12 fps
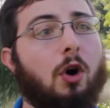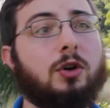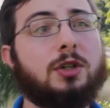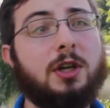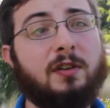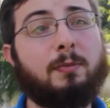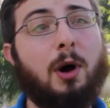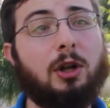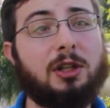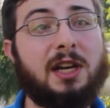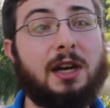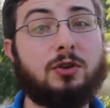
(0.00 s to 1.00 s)
aren't enough
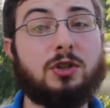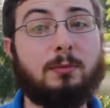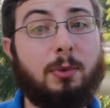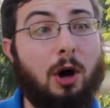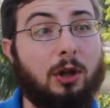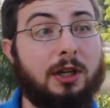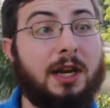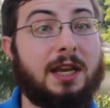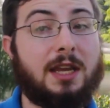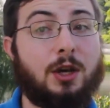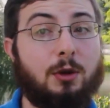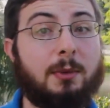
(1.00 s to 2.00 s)
pollinators to
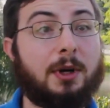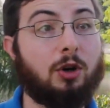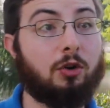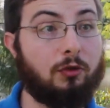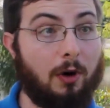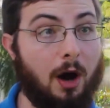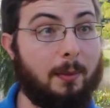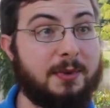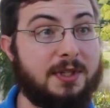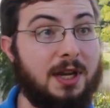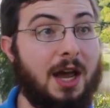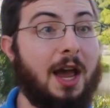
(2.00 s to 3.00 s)
pollinate human
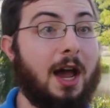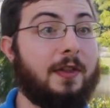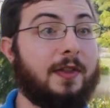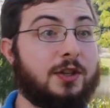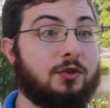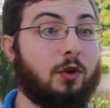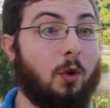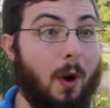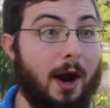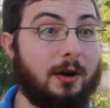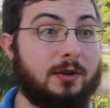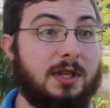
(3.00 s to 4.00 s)
crops. And this
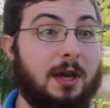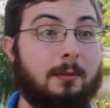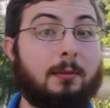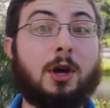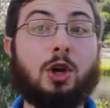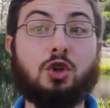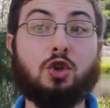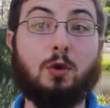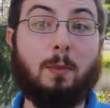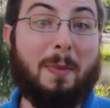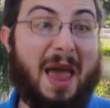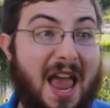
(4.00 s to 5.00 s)
requires them
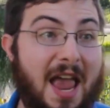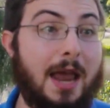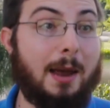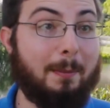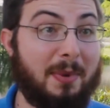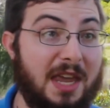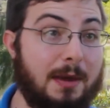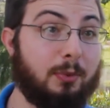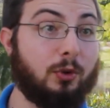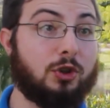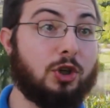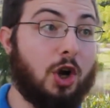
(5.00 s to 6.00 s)
to pay
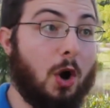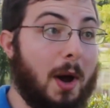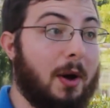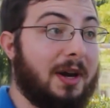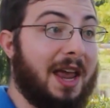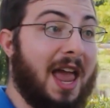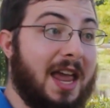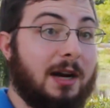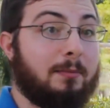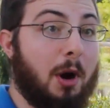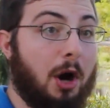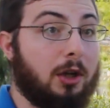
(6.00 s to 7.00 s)
people to go out and
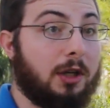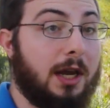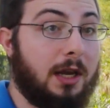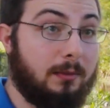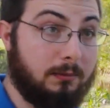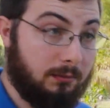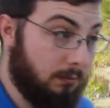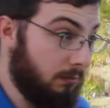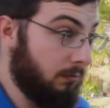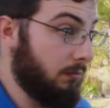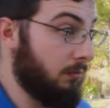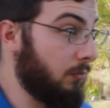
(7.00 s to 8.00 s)
hand pollinate
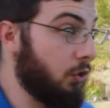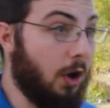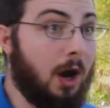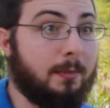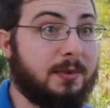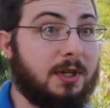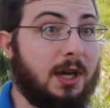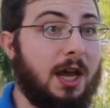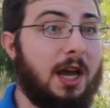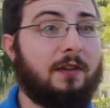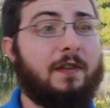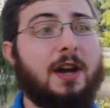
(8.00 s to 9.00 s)
crops.
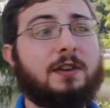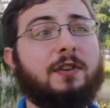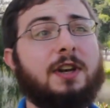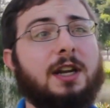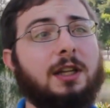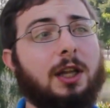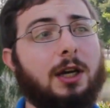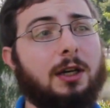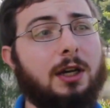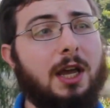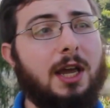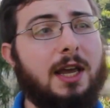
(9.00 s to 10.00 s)
In fact, vanilla
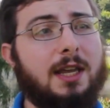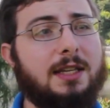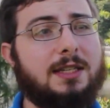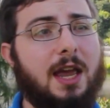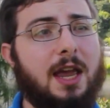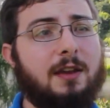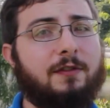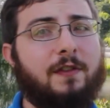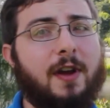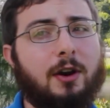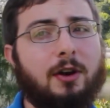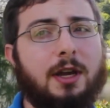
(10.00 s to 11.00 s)
is a
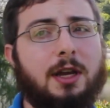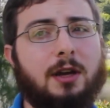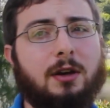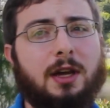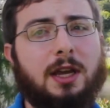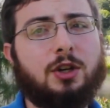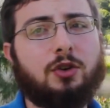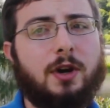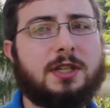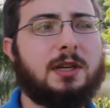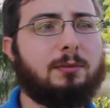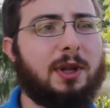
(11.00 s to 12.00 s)
very
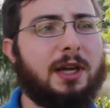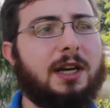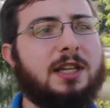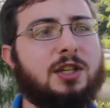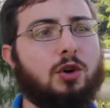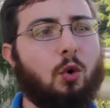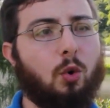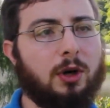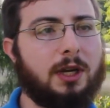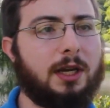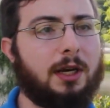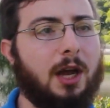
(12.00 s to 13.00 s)
interesting plant. It's an
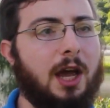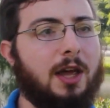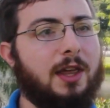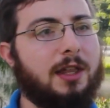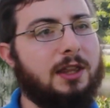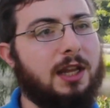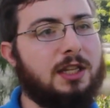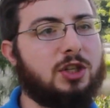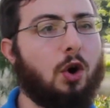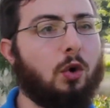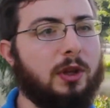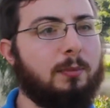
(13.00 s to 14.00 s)
orchid, and it's
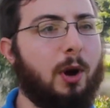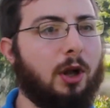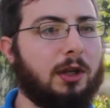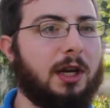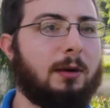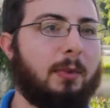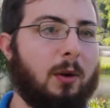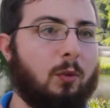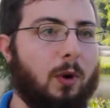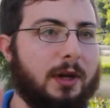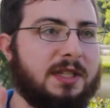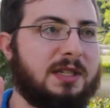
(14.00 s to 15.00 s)
only pollinated by
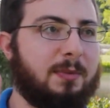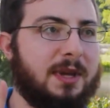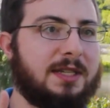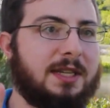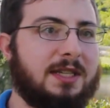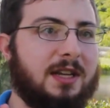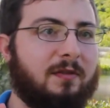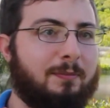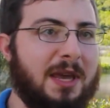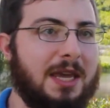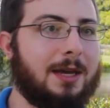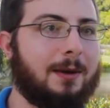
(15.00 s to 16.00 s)
one species of
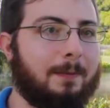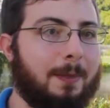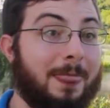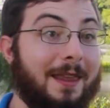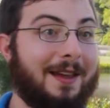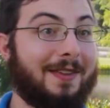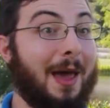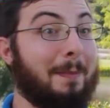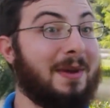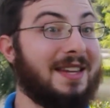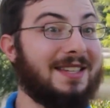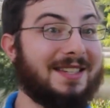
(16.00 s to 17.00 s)
bee.
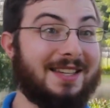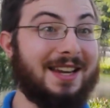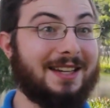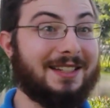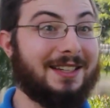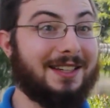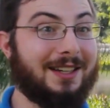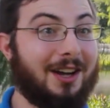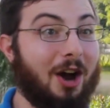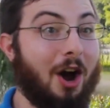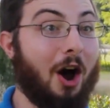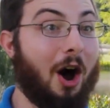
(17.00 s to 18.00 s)
That bee is extinct.
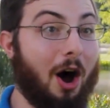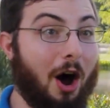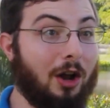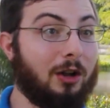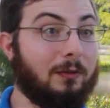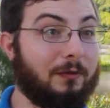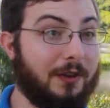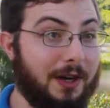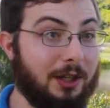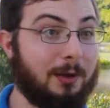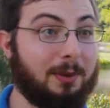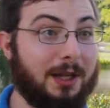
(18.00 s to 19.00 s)
All
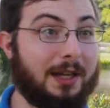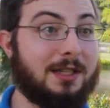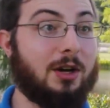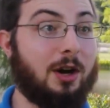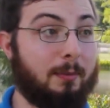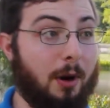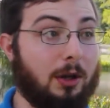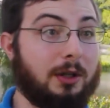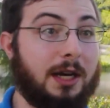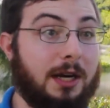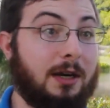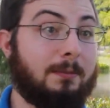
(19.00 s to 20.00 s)
vanilla plants are
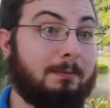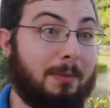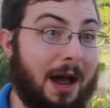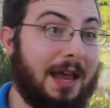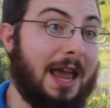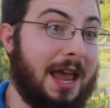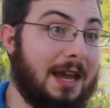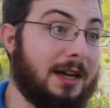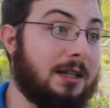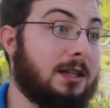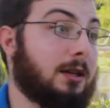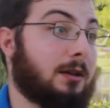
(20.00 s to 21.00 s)
pollinated by
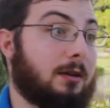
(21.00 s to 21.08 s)
hand